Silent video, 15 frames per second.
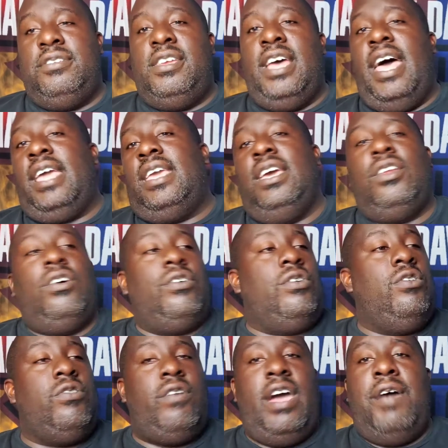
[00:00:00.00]
jacket or
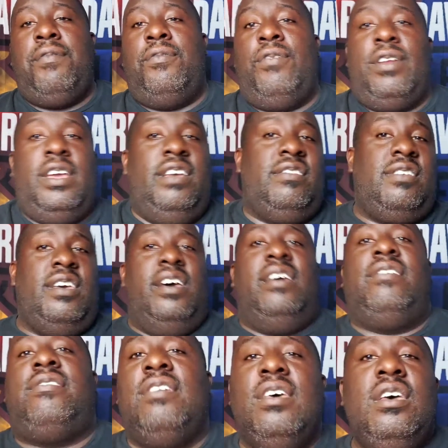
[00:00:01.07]
go grab one of his cuts,